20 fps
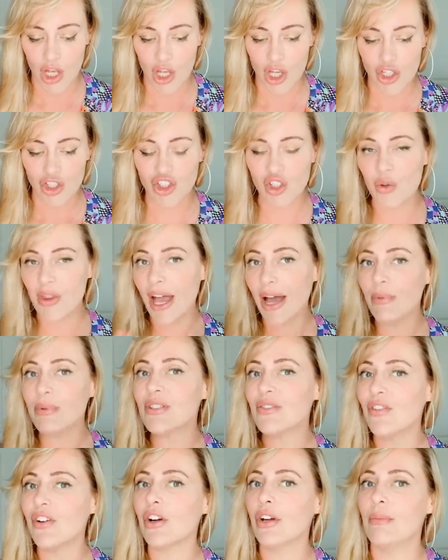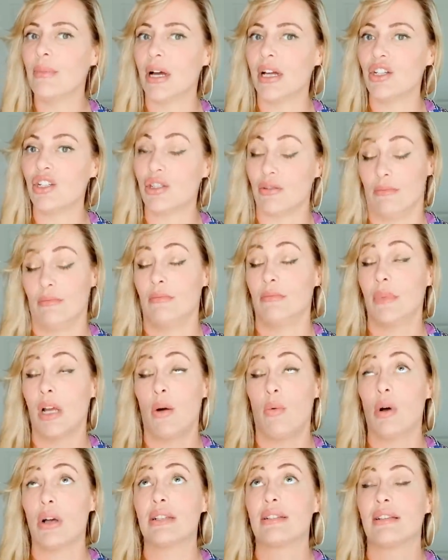So that was very much, not
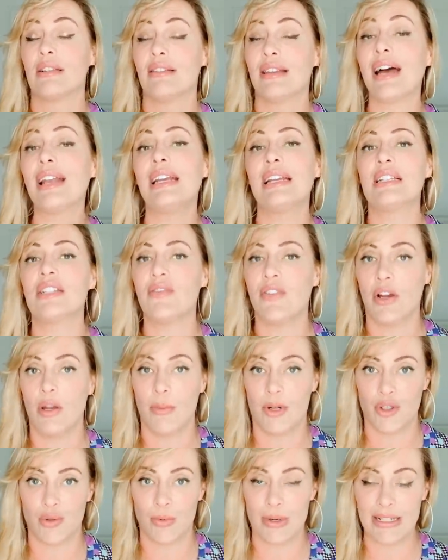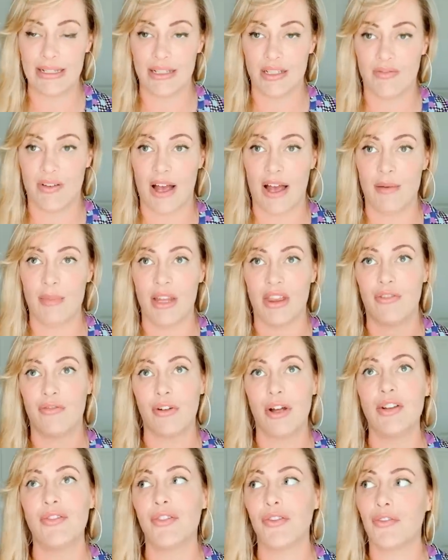was, that is very much Reese's vibe. And the
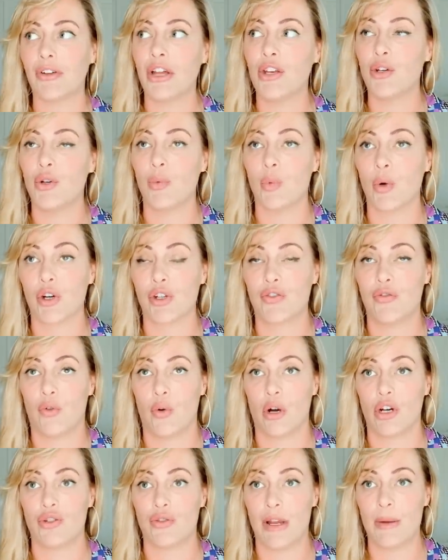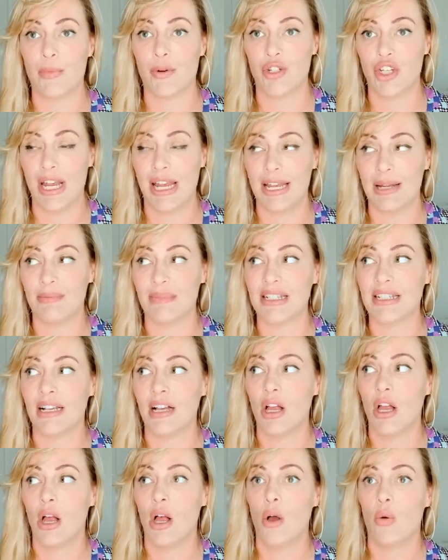friend of a friend who worked for Draper James
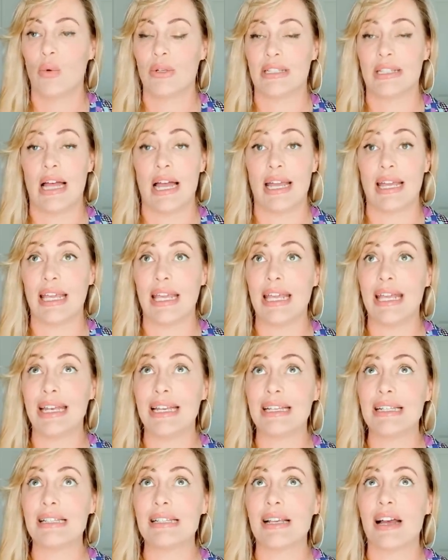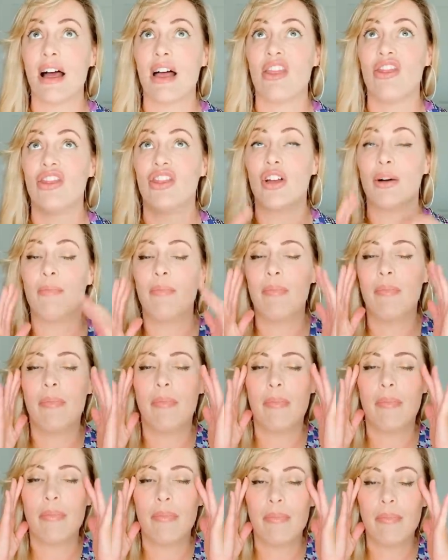was like, it is the
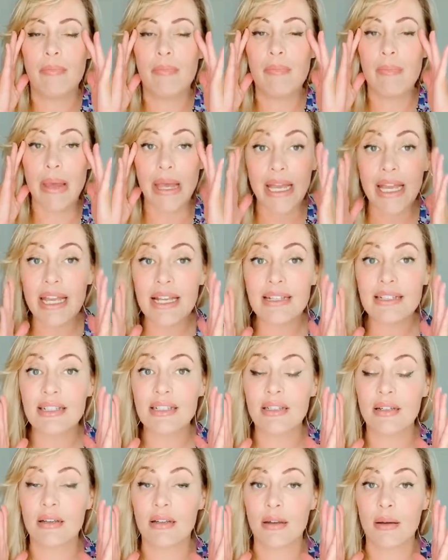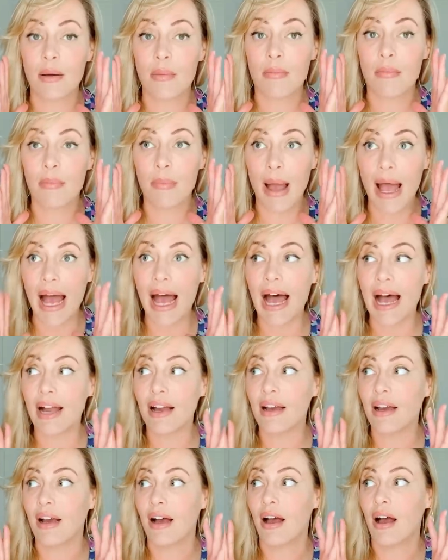biggest
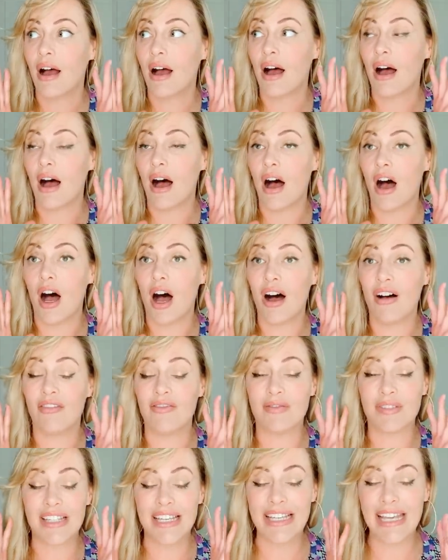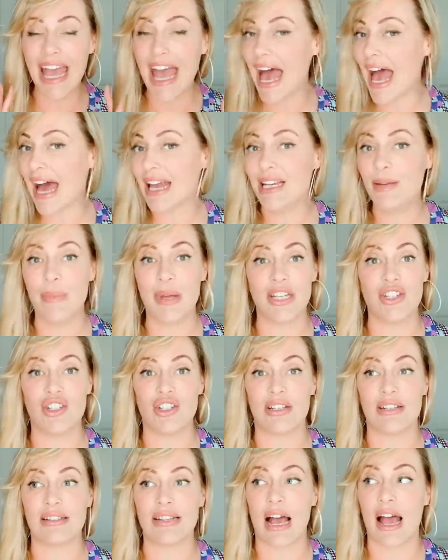pack of catty
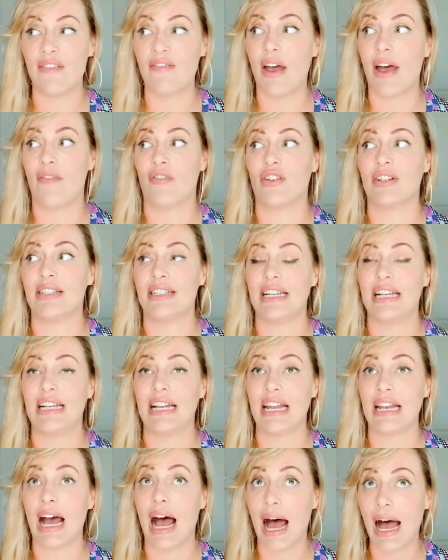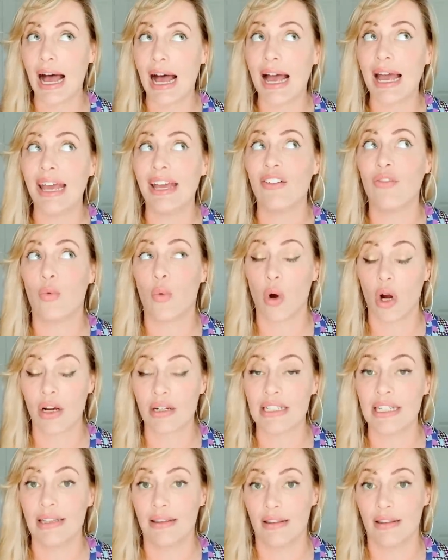bitches I've ever seen, and I have worked in